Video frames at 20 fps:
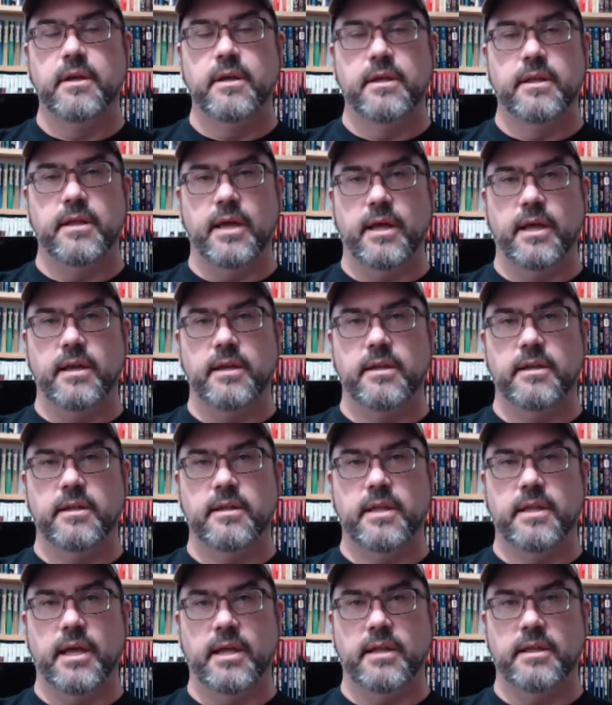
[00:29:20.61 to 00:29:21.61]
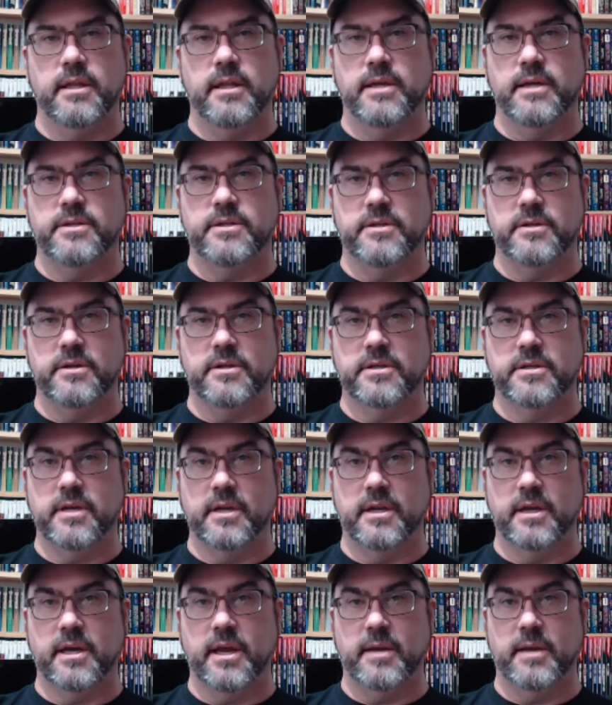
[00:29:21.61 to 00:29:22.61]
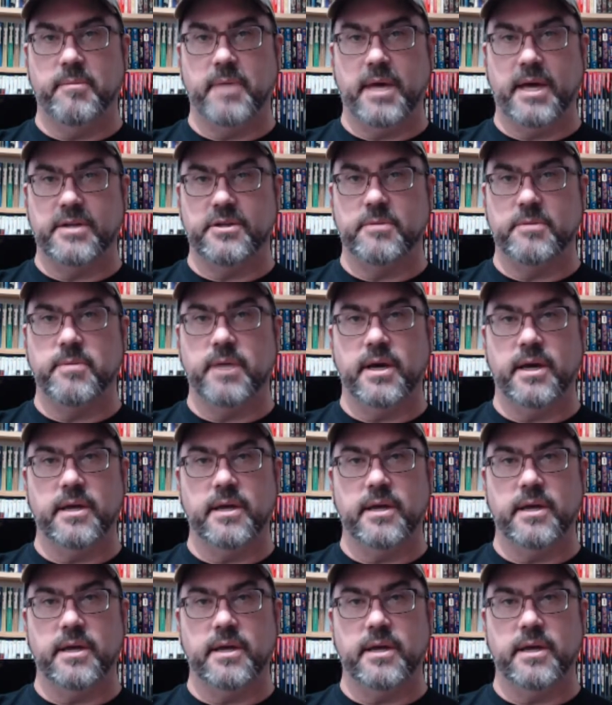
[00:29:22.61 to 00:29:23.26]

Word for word: then the licensor is going to kind of pass you by.